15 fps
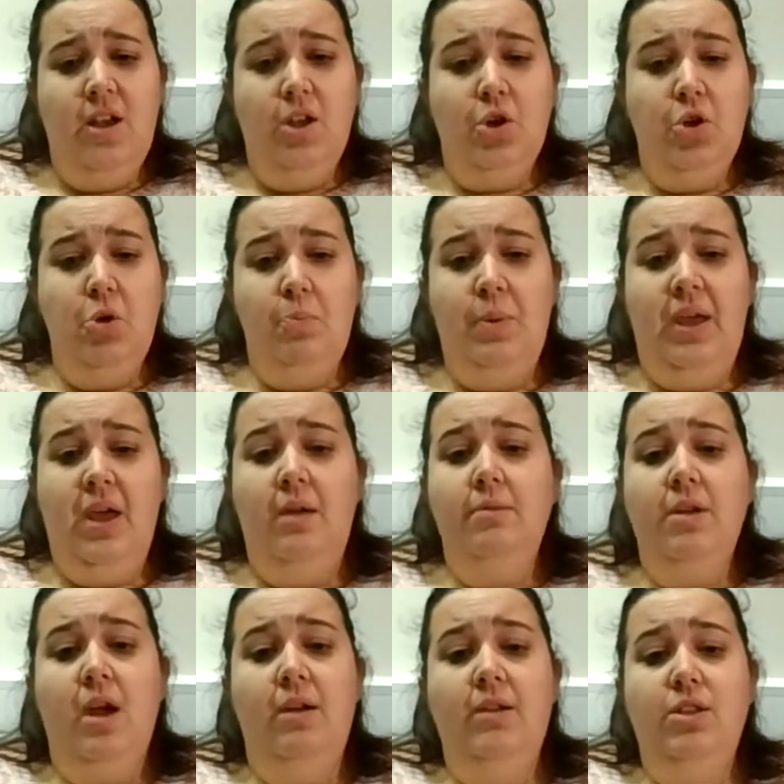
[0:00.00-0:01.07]
Could be I'm
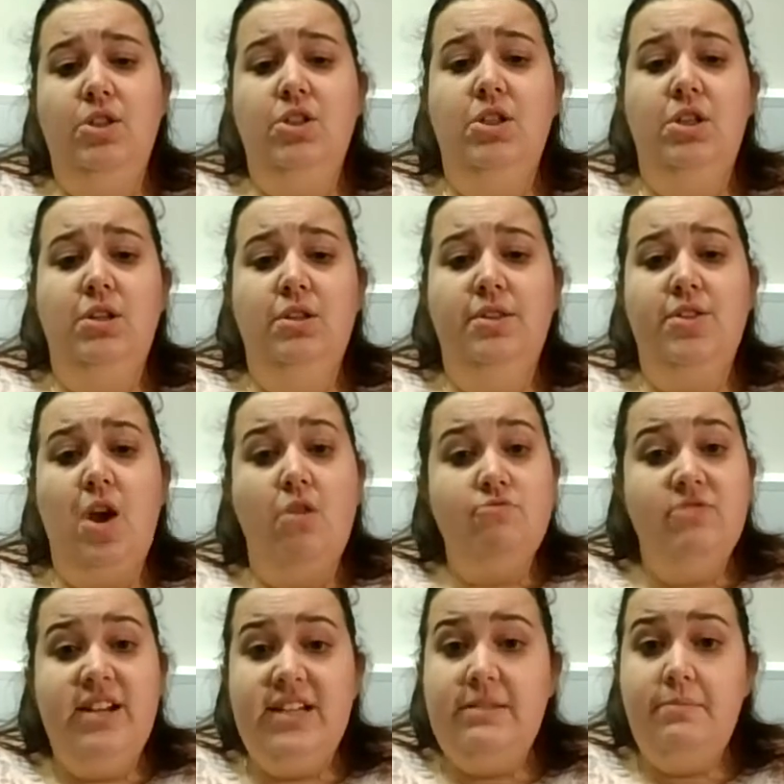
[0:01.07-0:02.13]
going to start
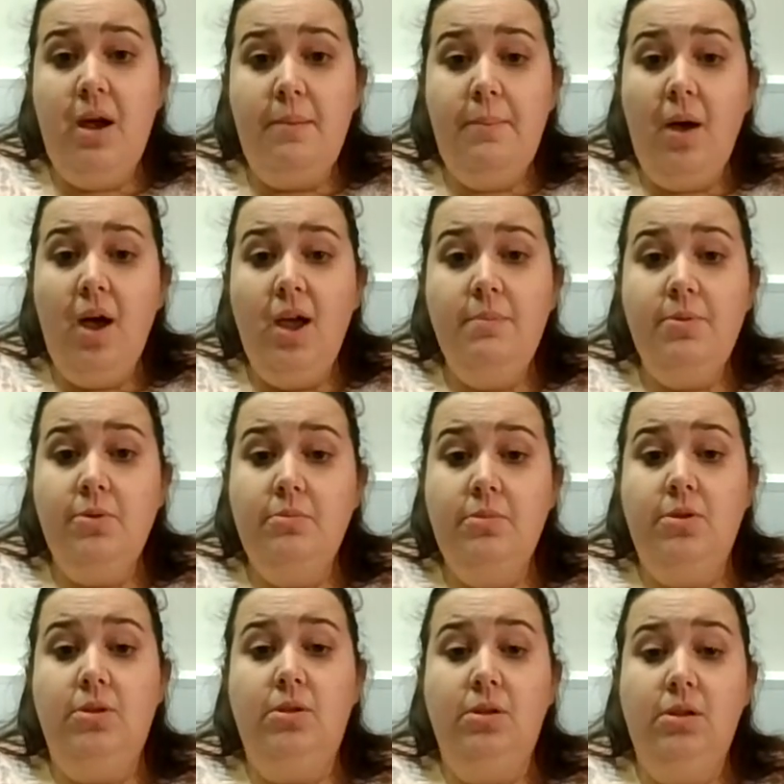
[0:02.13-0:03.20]
reading my Bible
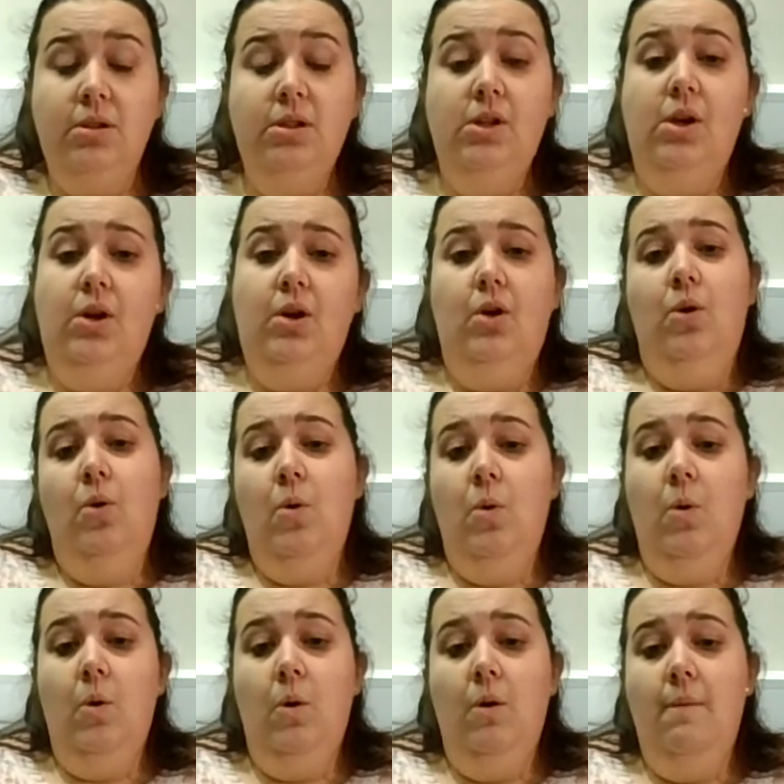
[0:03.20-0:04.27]
more,
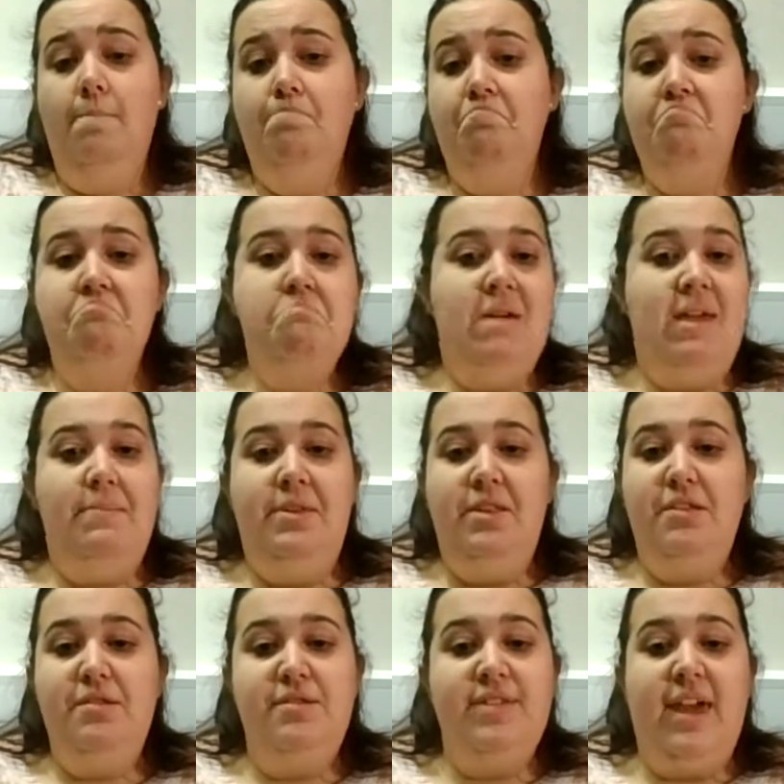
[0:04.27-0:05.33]
or
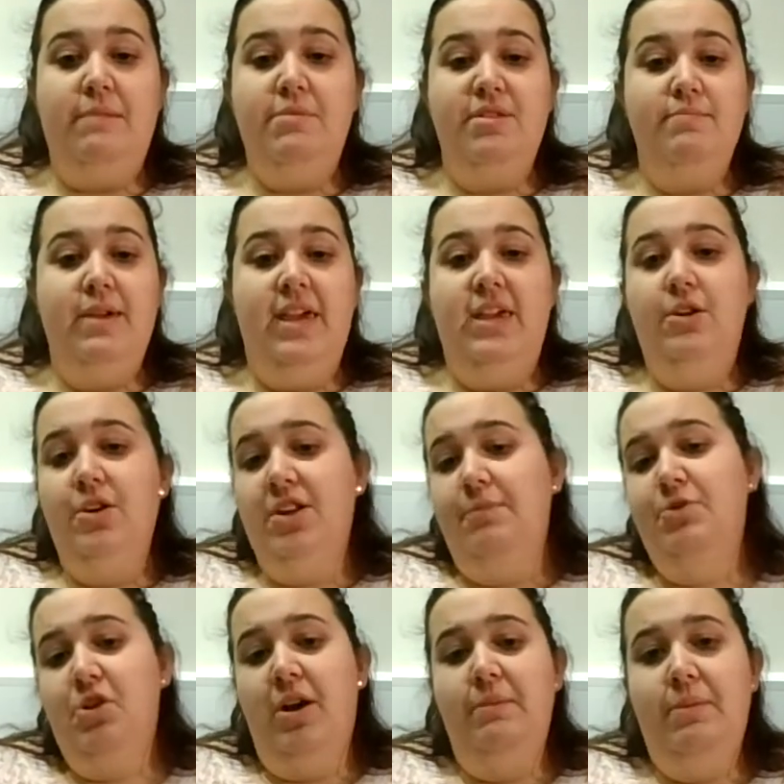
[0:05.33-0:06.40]
maybe the same as me, you're going to
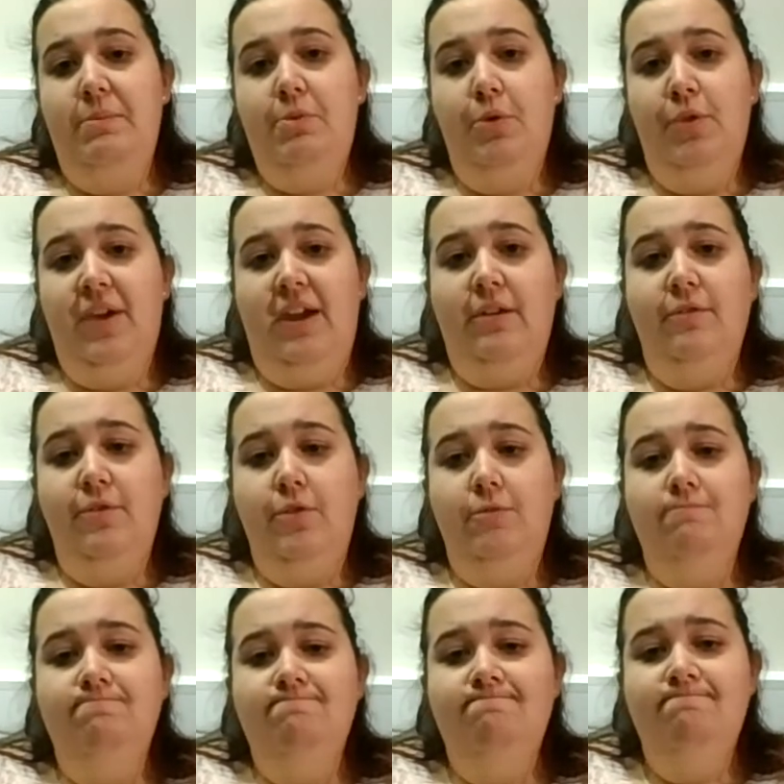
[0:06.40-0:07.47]
try and be more
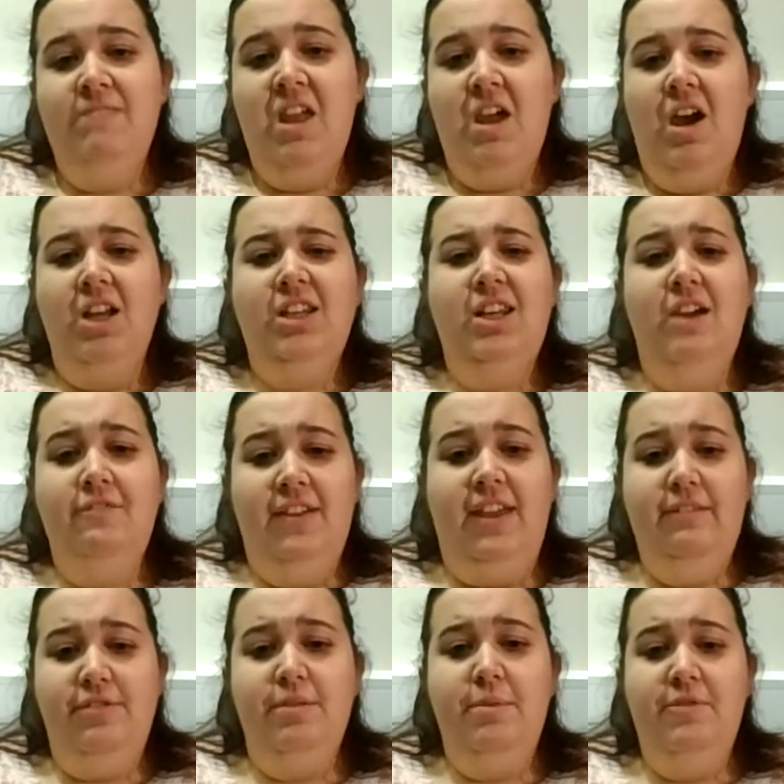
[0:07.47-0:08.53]
thankful. I'd love it
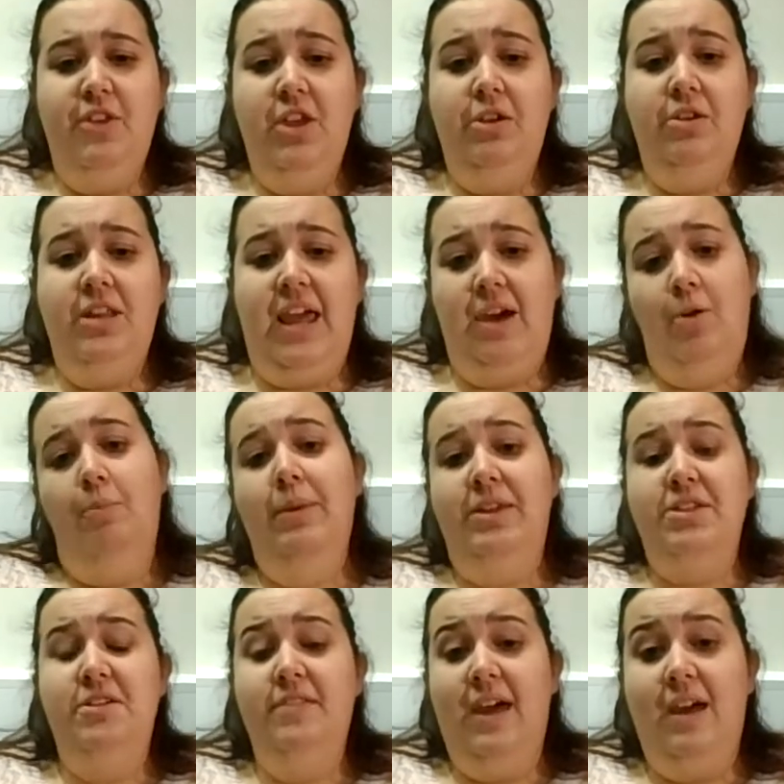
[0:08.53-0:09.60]
if some of you can help me
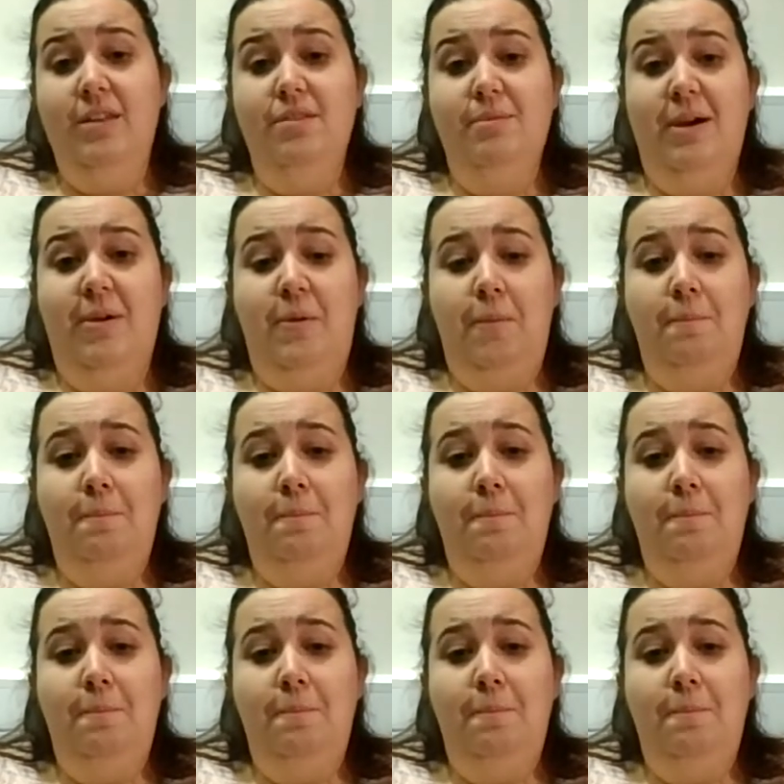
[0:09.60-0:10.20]
do that as well.